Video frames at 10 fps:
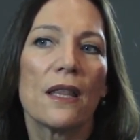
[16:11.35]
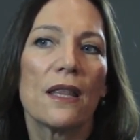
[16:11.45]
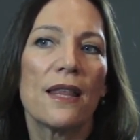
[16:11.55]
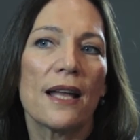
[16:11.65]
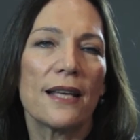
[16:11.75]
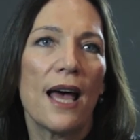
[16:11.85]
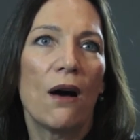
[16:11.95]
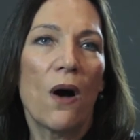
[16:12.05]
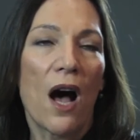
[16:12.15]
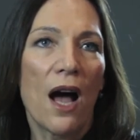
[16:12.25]
That's
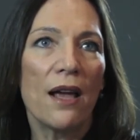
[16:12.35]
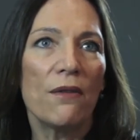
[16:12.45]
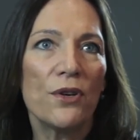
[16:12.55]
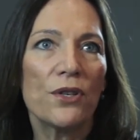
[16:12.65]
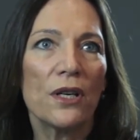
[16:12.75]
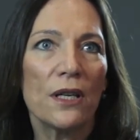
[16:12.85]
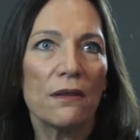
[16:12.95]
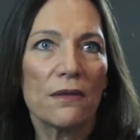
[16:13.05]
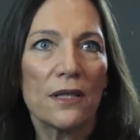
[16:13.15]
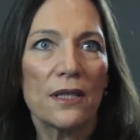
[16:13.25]
how I
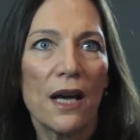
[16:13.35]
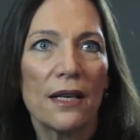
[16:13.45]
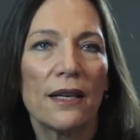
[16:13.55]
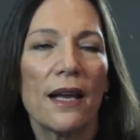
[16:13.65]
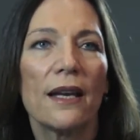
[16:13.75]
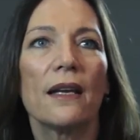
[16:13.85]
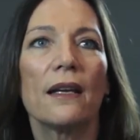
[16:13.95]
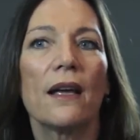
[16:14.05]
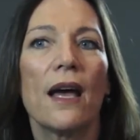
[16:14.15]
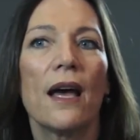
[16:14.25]
originally started
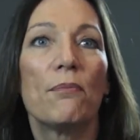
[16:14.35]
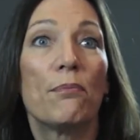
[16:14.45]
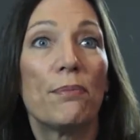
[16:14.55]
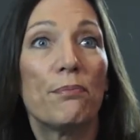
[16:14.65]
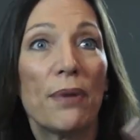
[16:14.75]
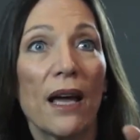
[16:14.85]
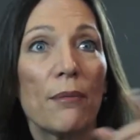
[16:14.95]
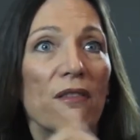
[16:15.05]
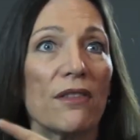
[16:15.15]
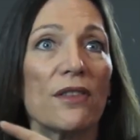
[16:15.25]
getting
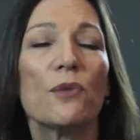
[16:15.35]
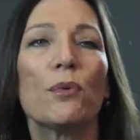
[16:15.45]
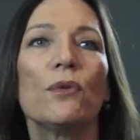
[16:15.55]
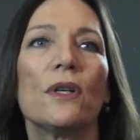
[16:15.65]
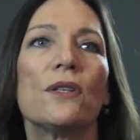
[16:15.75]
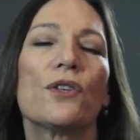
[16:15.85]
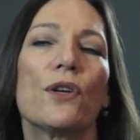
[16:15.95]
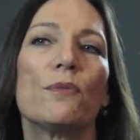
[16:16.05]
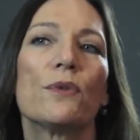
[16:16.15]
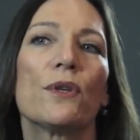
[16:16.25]
becoming visible in
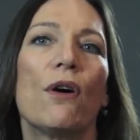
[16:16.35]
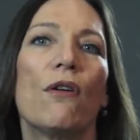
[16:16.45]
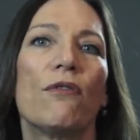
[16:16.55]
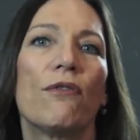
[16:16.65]
terms of